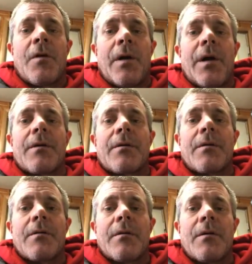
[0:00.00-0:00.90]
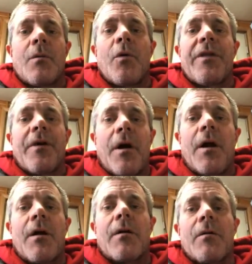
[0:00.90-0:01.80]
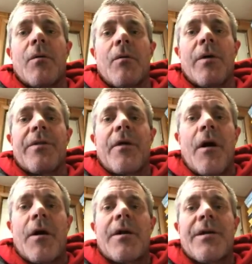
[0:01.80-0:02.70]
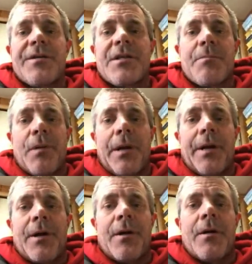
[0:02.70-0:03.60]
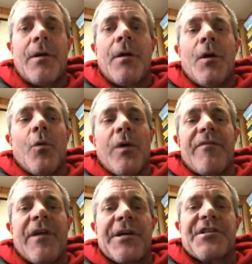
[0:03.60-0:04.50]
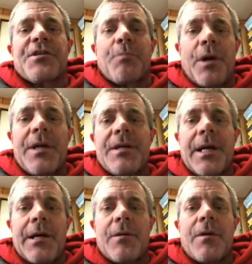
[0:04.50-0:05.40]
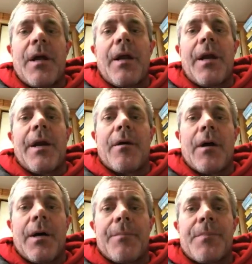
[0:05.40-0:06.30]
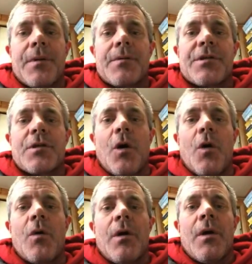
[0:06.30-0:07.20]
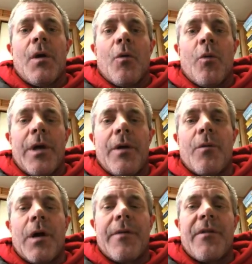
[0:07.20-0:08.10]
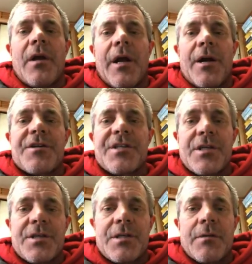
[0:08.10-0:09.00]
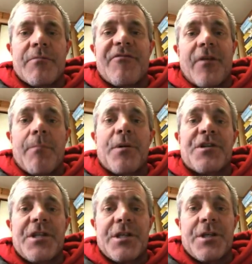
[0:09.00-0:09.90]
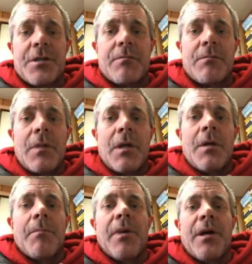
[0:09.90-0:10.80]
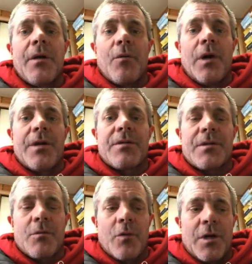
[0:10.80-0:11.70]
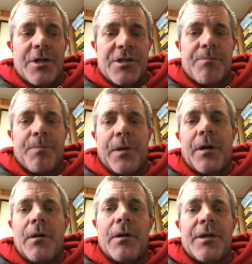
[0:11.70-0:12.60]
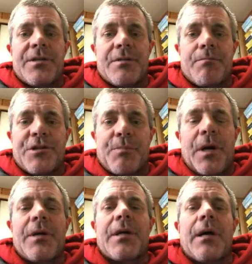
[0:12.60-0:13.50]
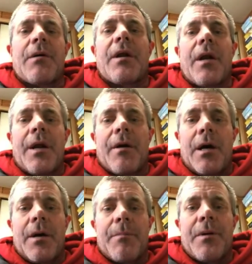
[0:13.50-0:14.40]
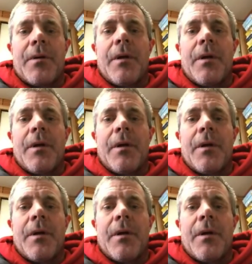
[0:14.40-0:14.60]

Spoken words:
correct. With our Kinsey planter, we've got spring down and air up. So we run the air system from Precision, but it runs, it's spring down and air up.